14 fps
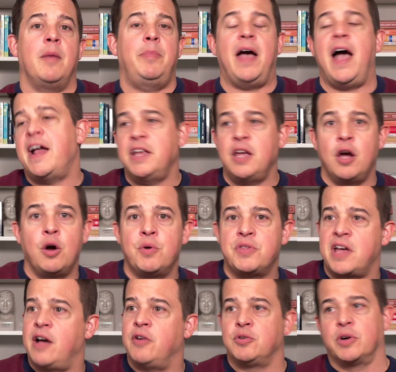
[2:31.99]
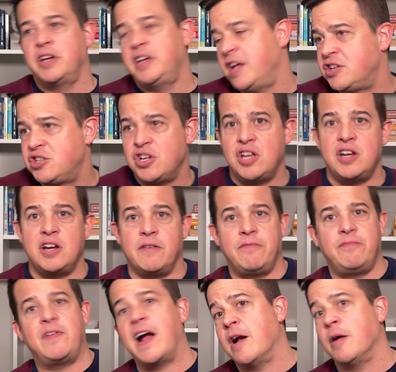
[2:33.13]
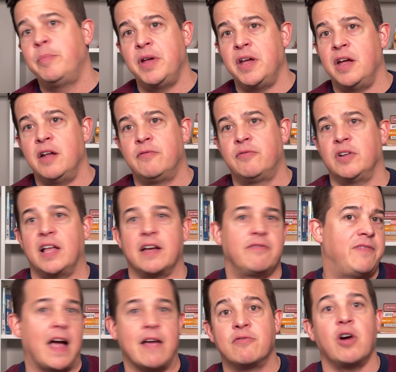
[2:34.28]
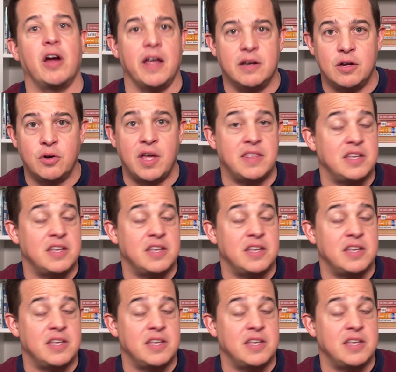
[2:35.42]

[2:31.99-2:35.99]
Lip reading: patio with an outdoor kitchen and a fire pit for like $5,000, okay?